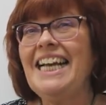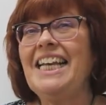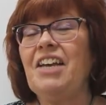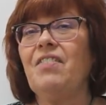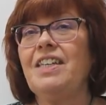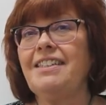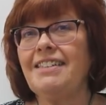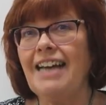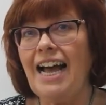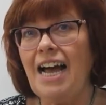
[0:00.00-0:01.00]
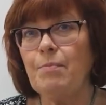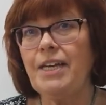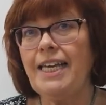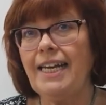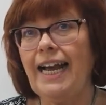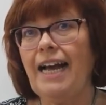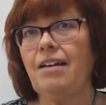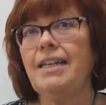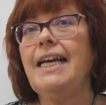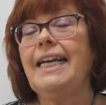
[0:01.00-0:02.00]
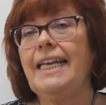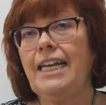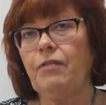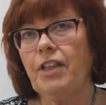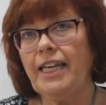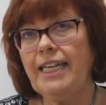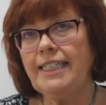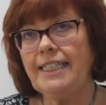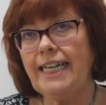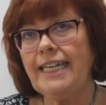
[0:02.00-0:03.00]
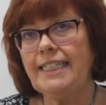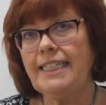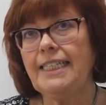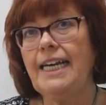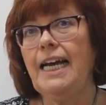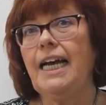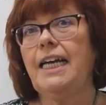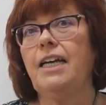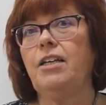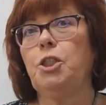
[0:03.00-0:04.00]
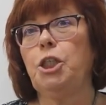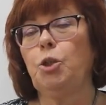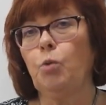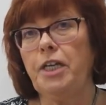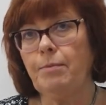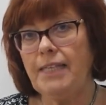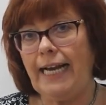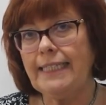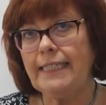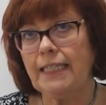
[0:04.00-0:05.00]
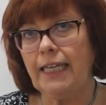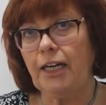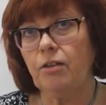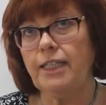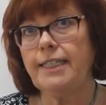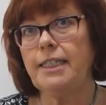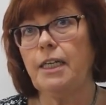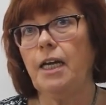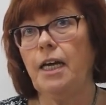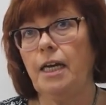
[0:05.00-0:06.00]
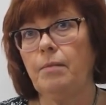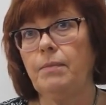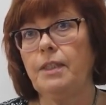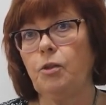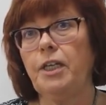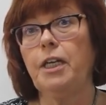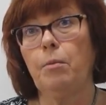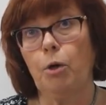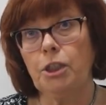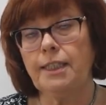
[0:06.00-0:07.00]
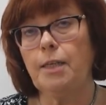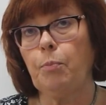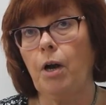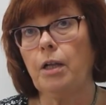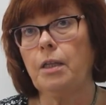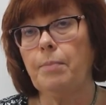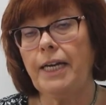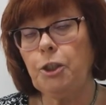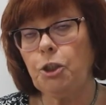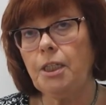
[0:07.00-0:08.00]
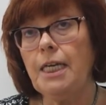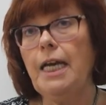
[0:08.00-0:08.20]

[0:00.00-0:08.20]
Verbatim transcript: give us time to get out, get everything assessed, uh, Judge Williams has declared this in a, uh, doing an emergency proclamation,